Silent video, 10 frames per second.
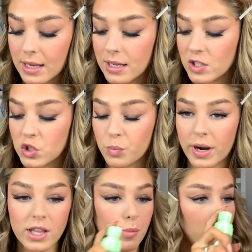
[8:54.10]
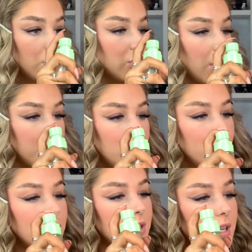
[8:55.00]
Spray the brush that I'm
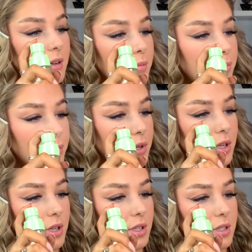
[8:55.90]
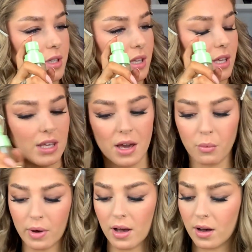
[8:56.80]
using, because the Get
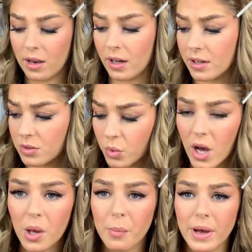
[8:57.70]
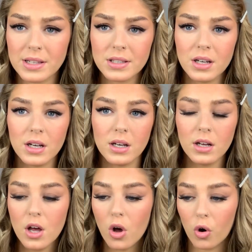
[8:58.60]
Wet highlighters work better
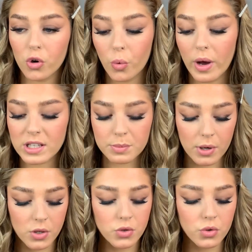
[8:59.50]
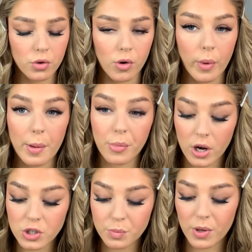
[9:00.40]
on a wet sponge or a wet brush,
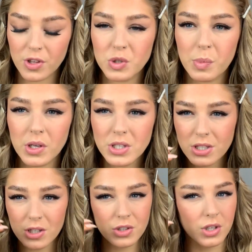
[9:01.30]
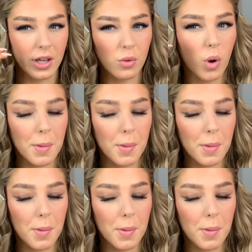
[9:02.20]
but the sponges are just like quite